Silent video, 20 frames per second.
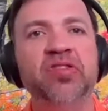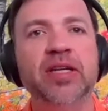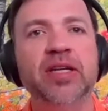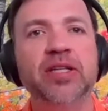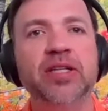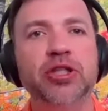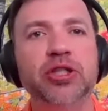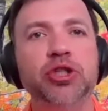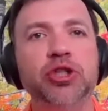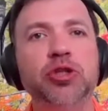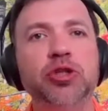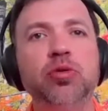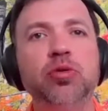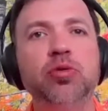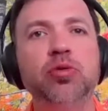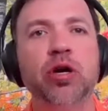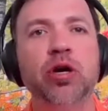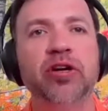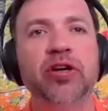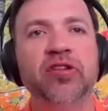presented
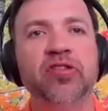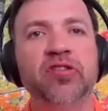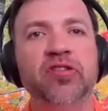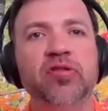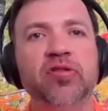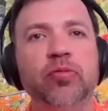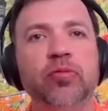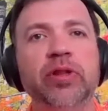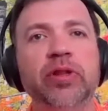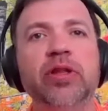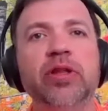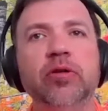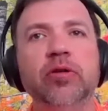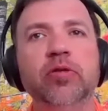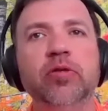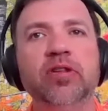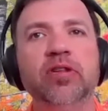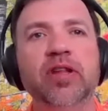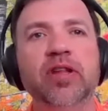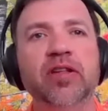to artists with
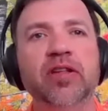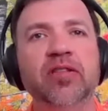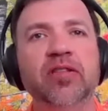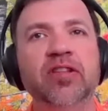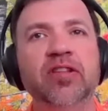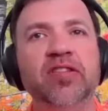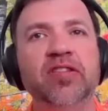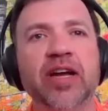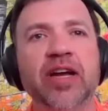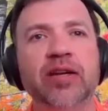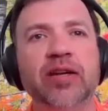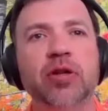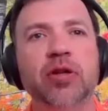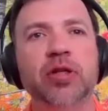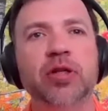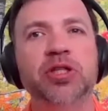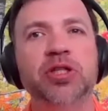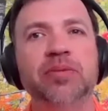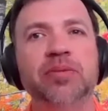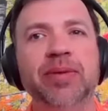the use of this
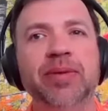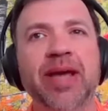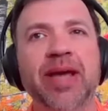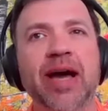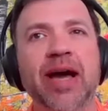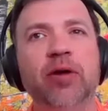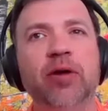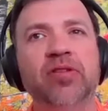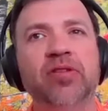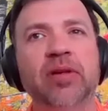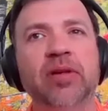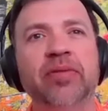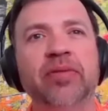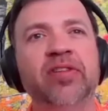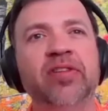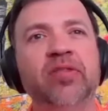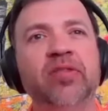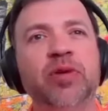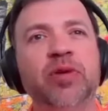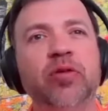technology, and maybe how
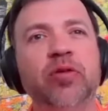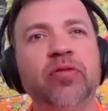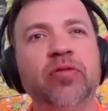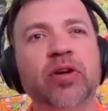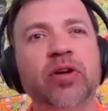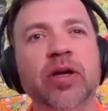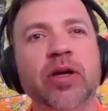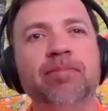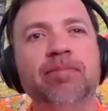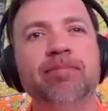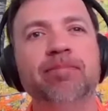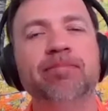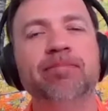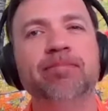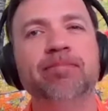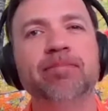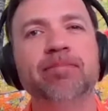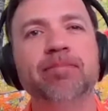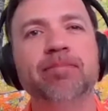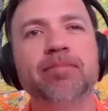some of it's been
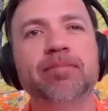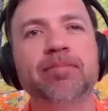overcome?